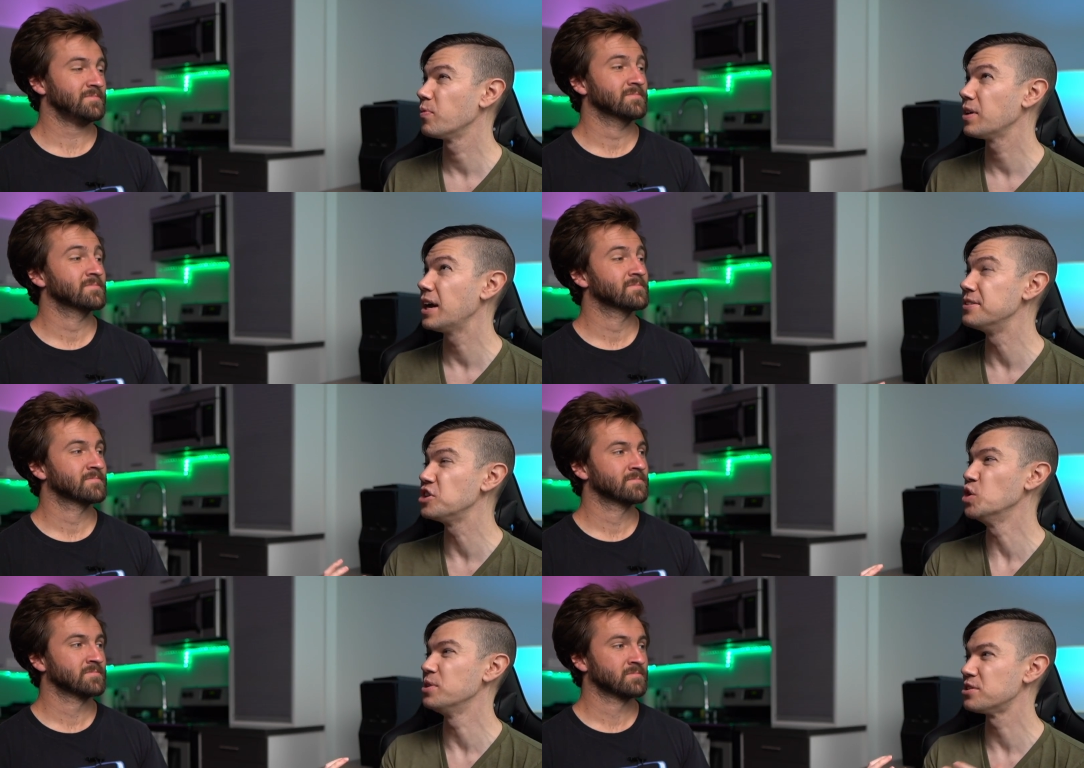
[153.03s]
Speaker 1: as
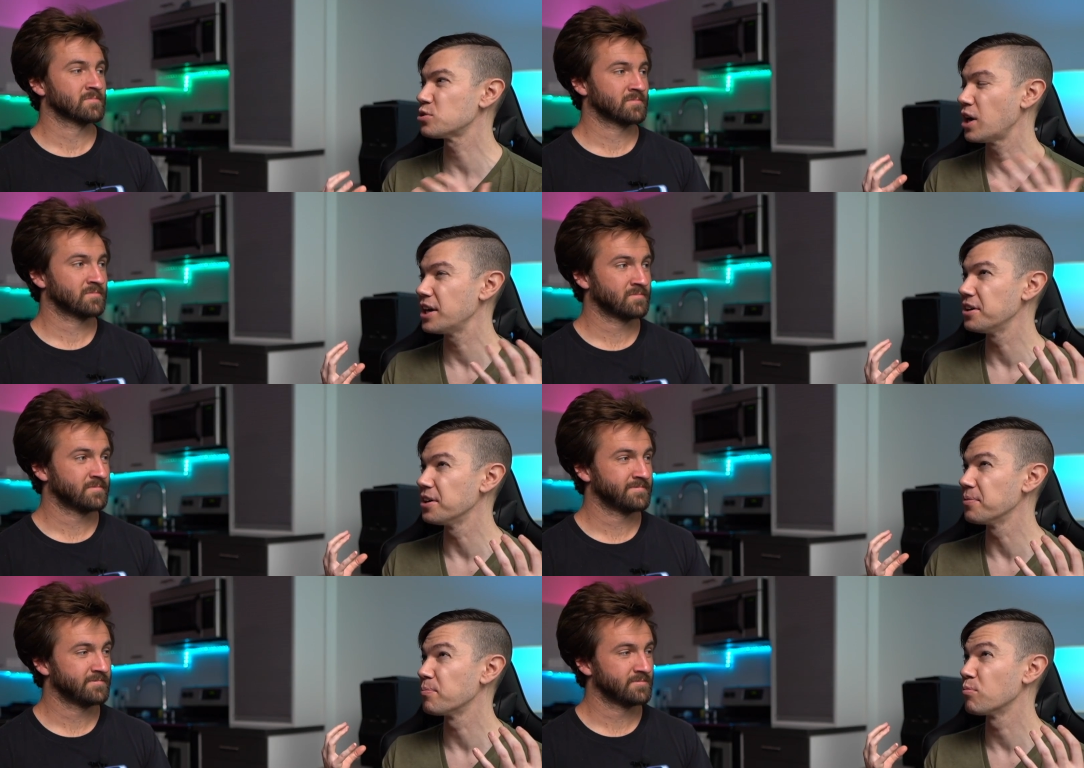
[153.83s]
humans try
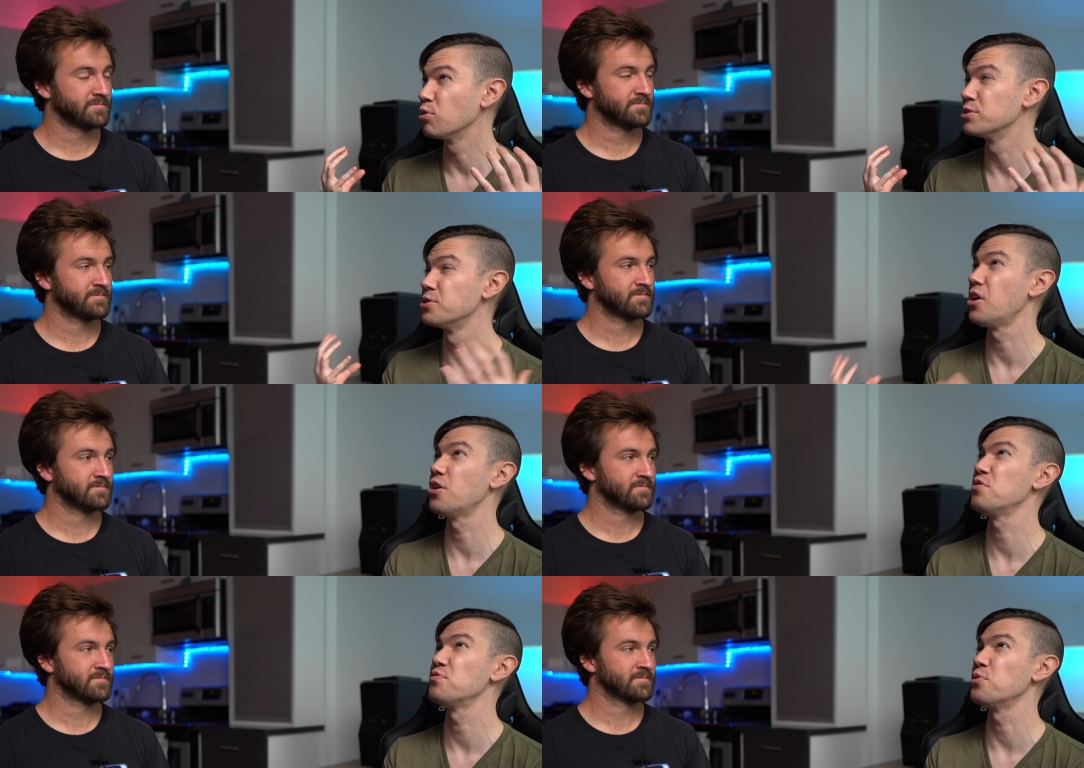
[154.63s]
to
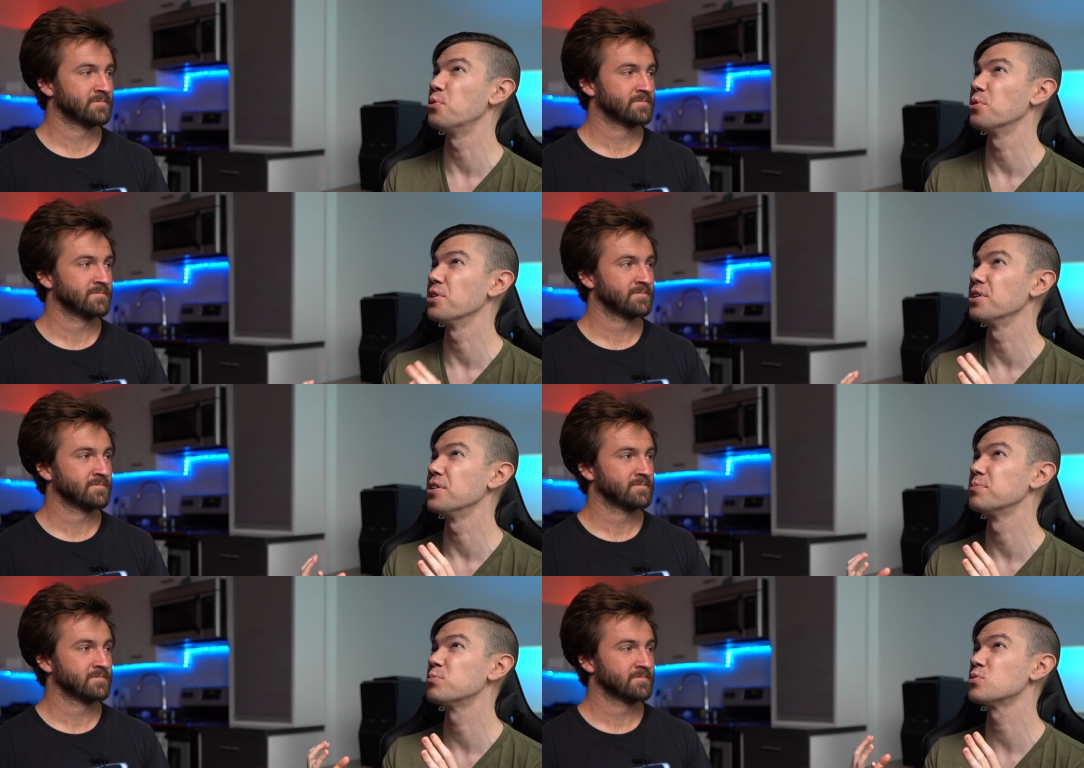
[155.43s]
resolve
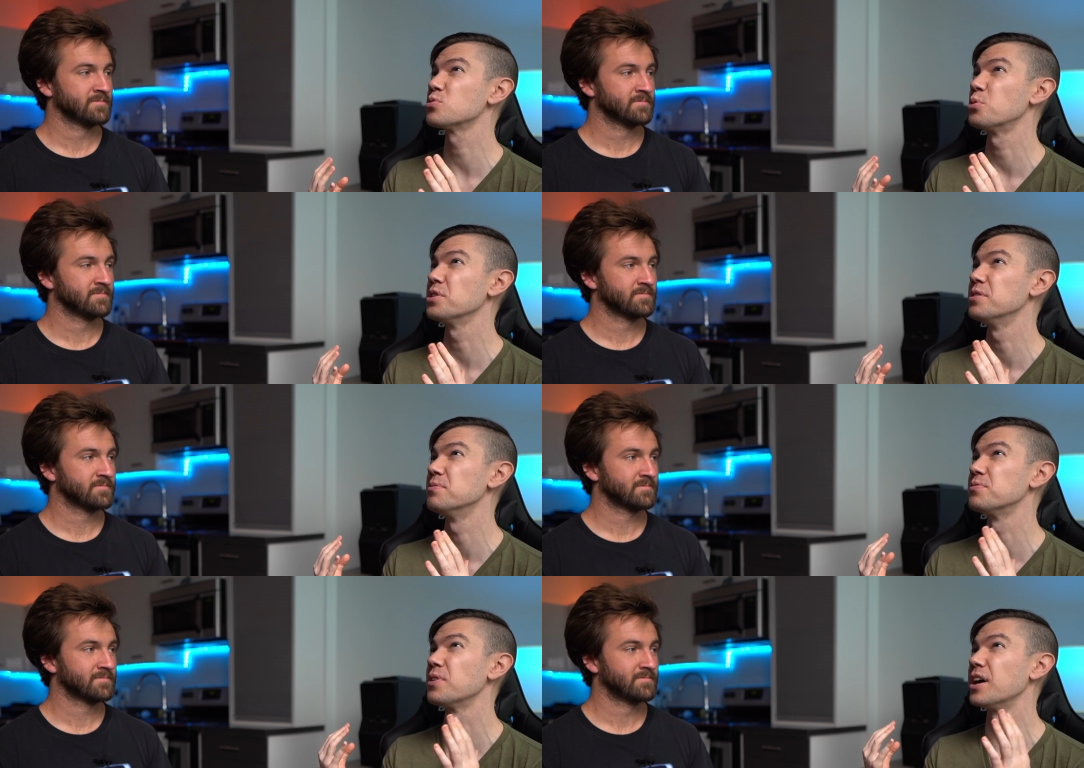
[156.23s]
or sort
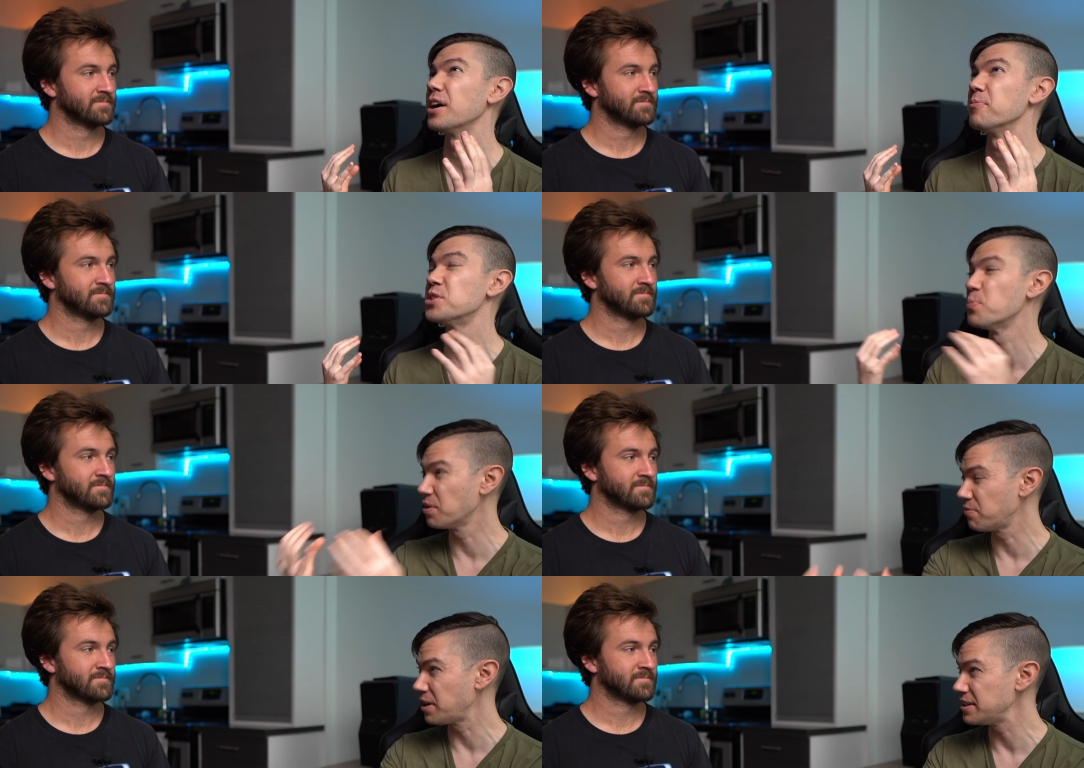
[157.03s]
of uh,
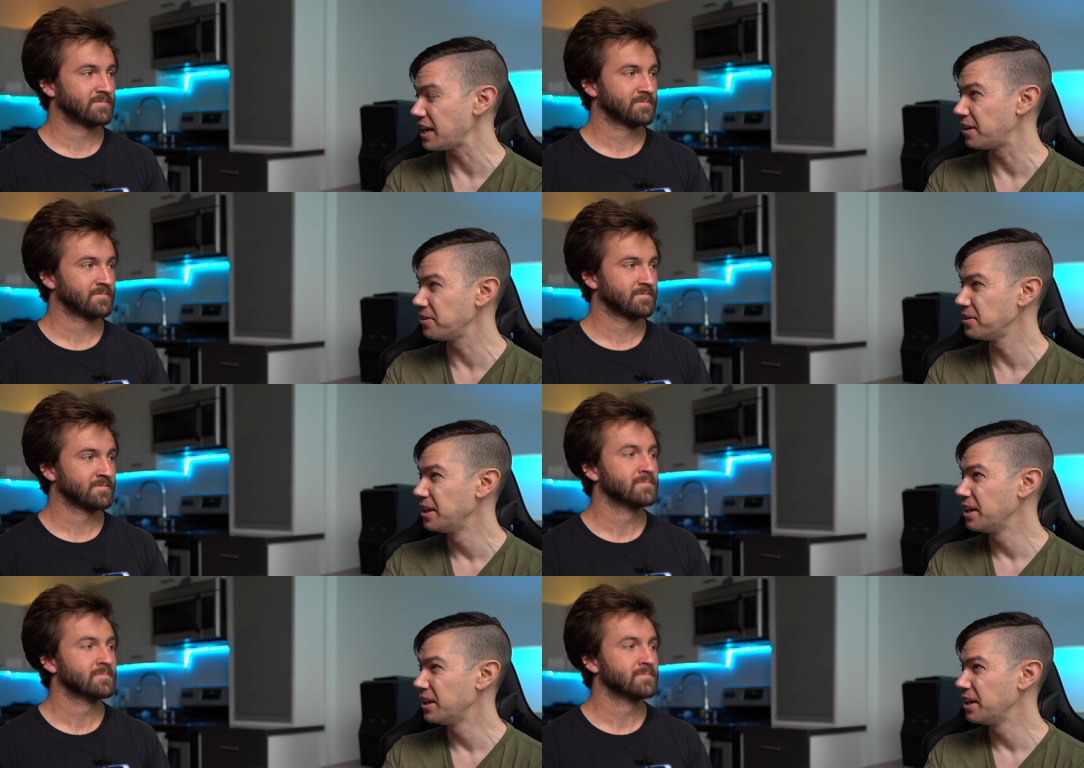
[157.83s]
simplify down